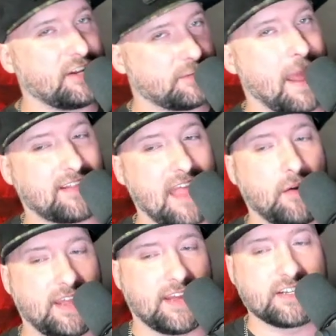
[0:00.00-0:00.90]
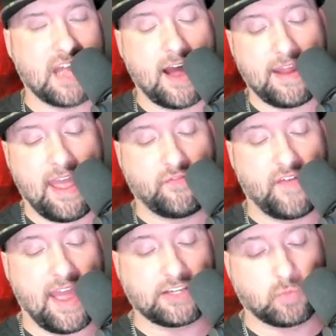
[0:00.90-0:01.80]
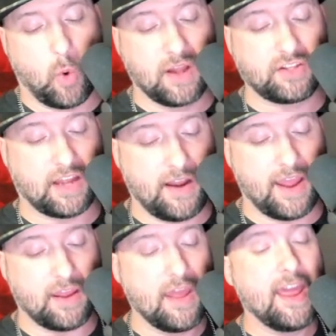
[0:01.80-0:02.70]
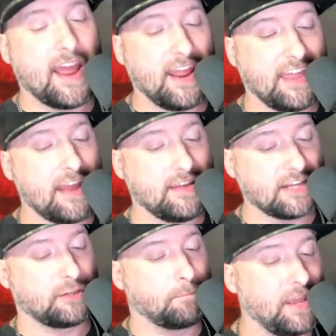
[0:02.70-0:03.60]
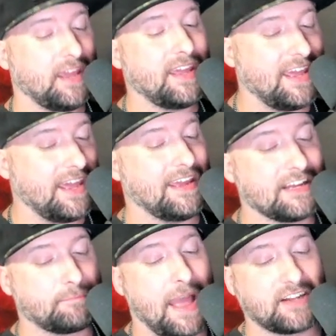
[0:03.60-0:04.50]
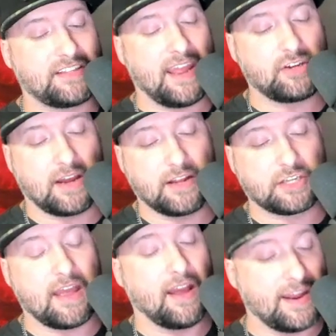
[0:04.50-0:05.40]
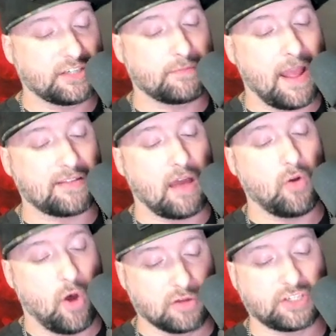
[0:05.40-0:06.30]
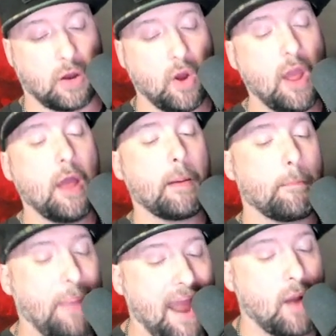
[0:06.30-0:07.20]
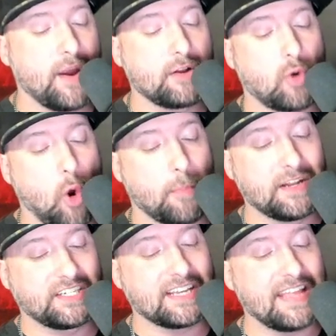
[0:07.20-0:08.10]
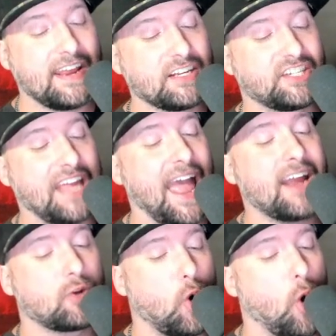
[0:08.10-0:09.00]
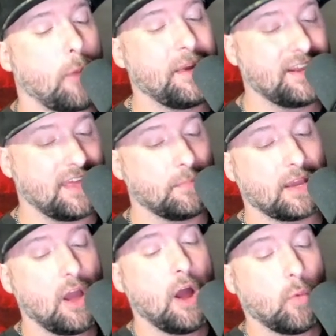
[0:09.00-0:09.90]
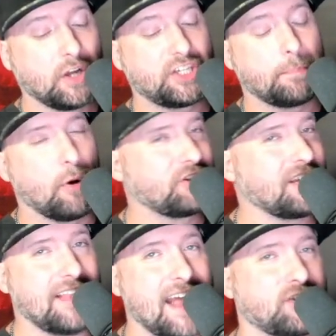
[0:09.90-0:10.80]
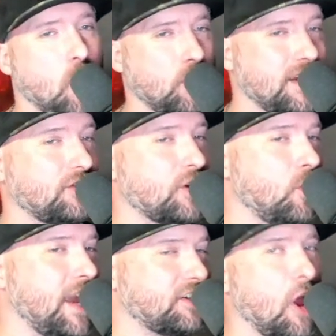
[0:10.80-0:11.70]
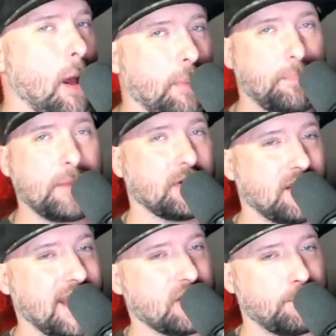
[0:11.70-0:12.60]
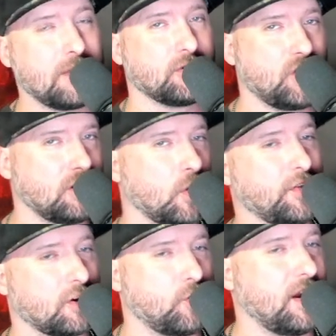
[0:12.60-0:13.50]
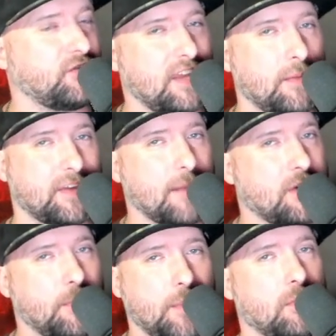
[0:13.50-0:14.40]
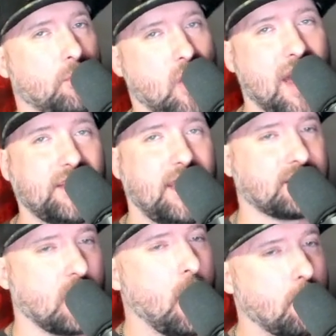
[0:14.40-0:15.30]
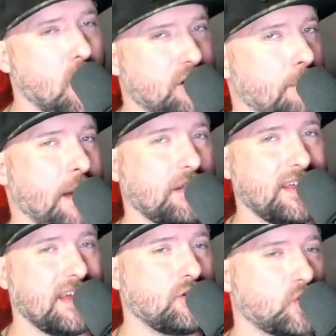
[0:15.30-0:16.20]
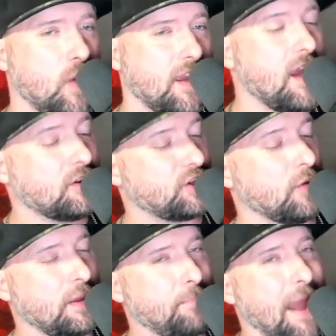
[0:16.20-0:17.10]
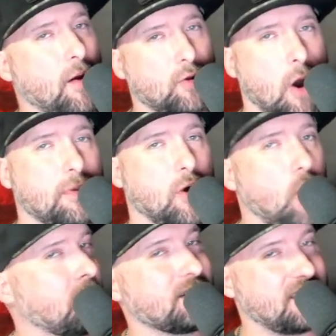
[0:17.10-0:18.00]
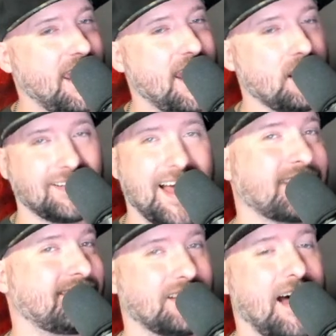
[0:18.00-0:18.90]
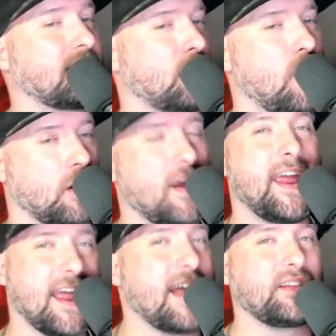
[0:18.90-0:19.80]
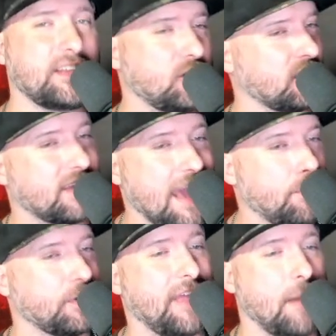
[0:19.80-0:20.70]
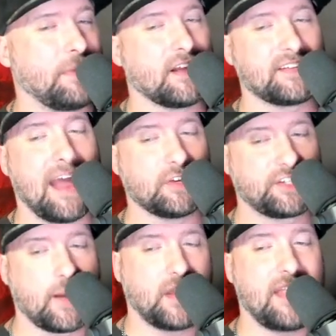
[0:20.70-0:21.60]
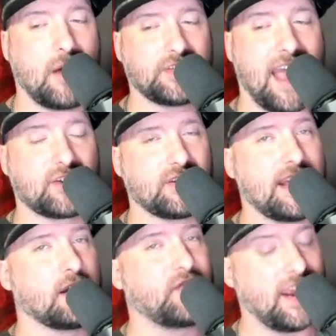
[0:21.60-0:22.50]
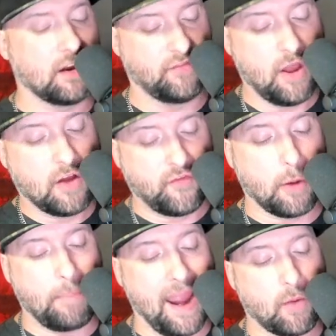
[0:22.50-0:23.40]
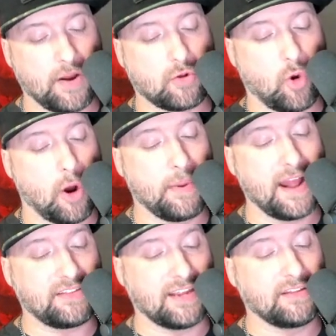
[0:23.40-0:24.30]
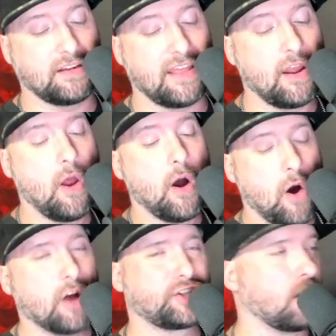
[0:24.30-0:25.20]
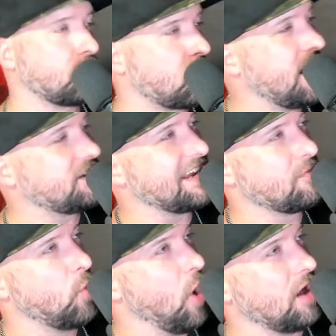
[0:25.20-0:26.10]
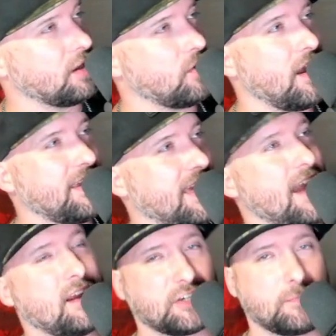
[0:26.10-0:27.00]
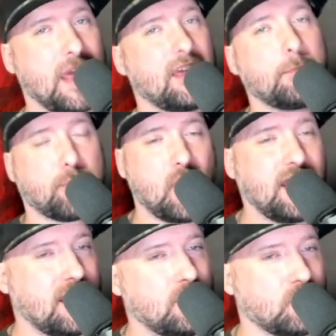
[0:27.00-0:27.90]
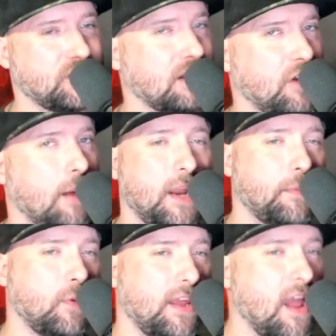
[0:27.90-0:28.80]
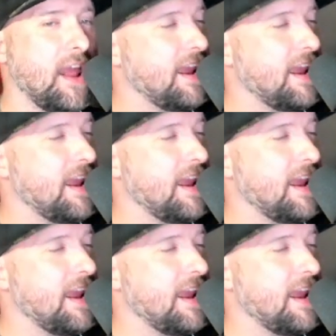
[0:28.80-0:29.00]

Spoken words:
SmackDown is, on FS1 tonight. And again, yes, Big E is backstage ahead of SmackDown. Also, Baron Corbin says that his sad Corbin gimmick was supposed to last only 2 weeks, but people liked it. People took to it. The creative team kept coming up with more ideas, more compelling intrigue. So the Baron Corbin homeless angle lasted a lot longer, and I think they should have kept with that because that was something that was actually innovative for Baron Corbin at the end of the day. Also, Grayson Waller, again, is making breaking news in the WWE.